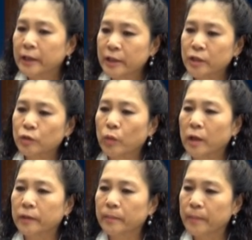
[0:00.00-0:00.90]
Decent
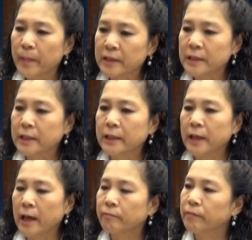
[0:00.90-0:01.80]
work
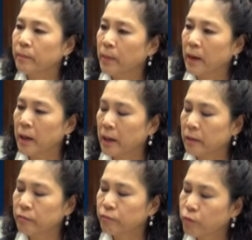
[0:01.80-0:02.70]
basically have
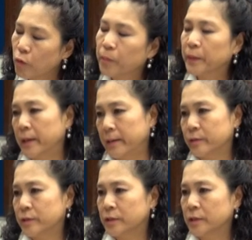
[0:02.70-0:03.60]
about 4
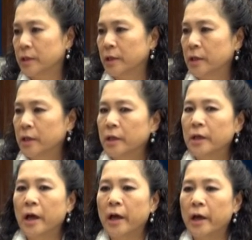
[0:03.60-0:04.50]
pillars.
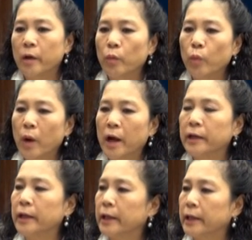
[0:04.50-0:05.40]

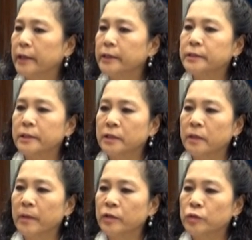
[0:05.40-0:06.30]
One is, as
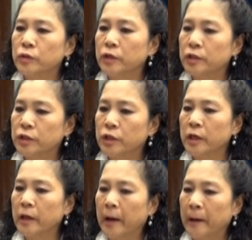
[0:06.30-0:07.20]
I mentioned, it's
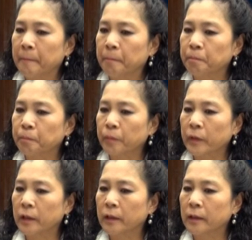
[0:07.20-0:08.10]
the
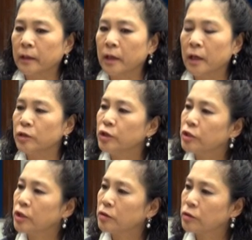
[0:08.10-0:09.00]
a
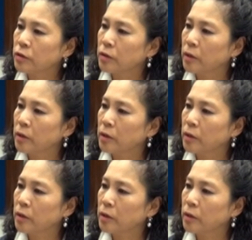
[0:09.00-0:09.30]
decent,